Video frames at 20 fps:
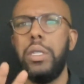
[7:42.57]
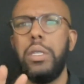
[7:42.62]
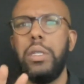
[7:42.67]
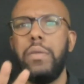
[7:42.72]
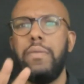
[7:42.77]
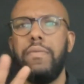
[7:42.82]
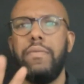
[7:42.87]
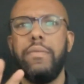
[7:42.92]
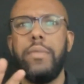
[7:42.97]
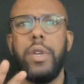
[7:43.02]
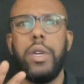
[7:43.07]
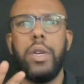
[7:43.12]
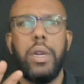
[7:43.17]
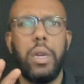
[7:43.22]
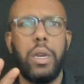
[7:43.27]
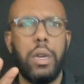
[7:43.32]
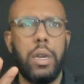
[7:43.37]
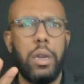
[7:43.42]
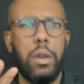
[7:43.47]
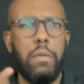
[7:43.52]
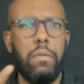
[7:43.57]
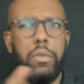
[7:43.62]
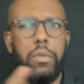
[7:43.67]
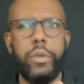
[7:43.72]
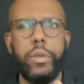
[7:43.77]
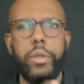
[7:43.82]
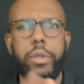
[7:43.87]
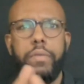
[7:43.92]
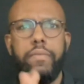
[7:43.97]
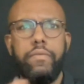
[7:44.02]
with brands
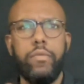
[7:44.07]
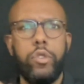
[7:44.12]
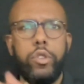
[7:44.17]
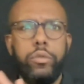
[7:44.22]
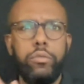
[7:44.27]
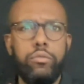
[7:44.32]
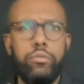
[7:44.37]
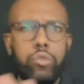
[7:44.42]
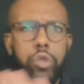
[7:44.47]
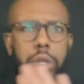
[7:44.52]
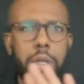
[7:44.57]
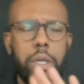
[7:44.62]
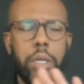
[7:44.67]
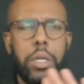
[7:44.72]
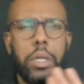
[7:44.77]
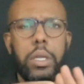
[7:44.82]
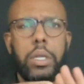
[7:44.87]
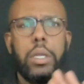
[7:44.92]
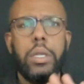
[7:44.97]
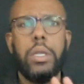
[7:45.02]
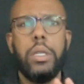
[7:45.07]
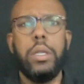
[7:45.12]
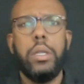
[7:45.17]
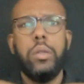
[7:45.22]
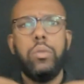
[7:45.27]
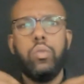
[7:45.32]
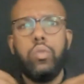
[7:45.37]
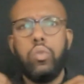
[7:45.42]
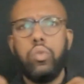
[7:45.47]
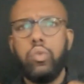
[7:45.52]
and retailers
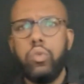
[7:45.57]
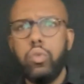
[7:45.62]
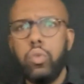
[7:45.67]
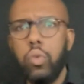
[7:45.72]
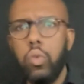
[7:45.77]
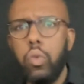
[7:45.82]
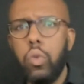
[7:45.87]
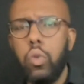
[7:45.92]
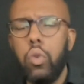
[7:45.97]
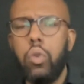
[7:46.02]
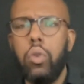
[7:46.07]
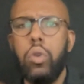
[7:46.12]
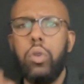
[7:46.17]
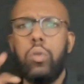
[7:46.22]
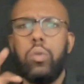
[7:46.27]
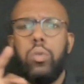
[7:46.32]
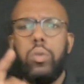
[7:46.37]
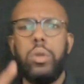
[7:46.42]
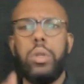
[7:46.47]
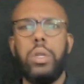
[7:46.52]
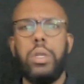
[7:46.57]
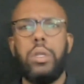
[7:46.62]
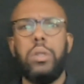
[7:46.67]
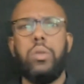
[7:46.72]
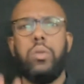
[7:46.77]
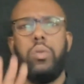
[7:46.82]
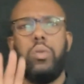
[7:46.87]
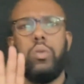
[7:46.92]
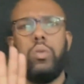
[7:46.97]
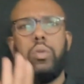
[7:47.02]
related to the Barbie
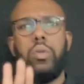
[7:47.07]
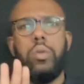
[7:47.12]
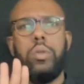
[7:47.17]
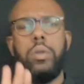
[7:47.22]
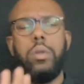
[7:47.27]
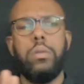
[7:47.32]
movie.